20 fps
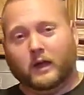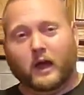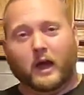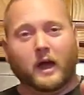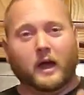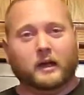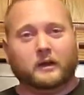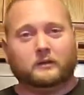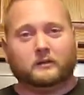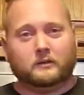
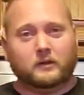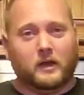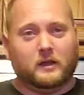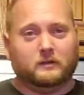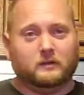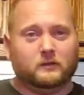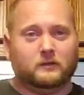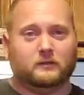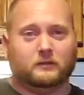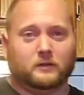I
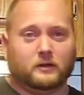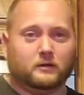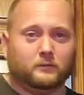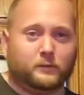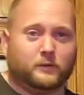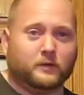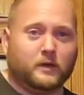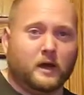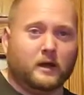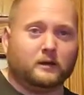tend to stick
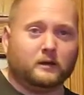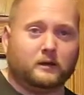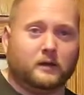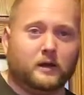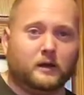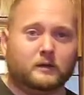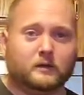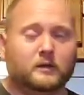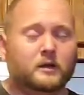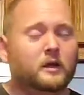with cotton
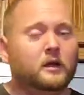candy.